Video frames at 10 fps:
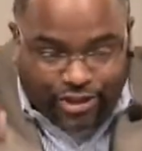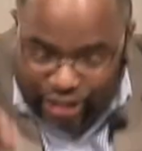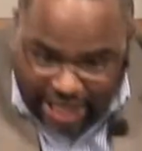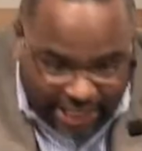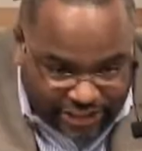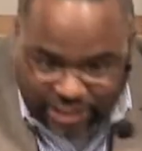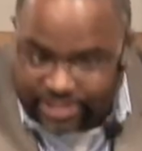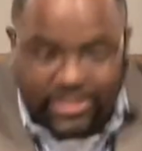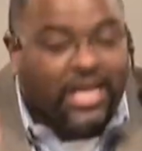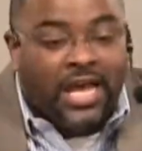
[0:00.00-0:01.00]

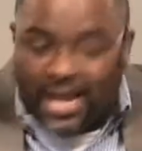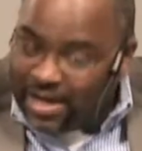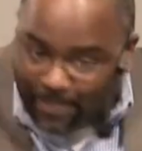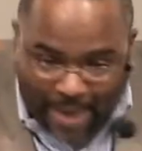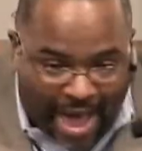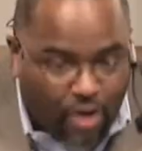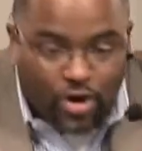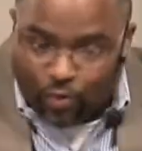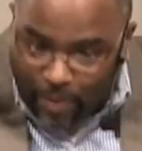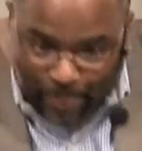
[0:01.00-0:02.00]
Jesus and
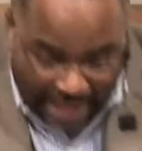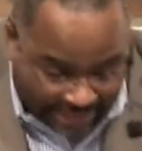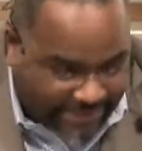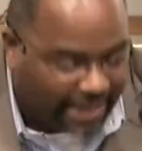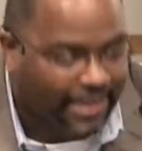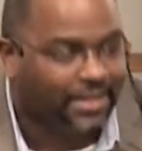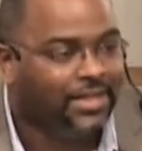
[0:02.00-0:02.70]
about repenting?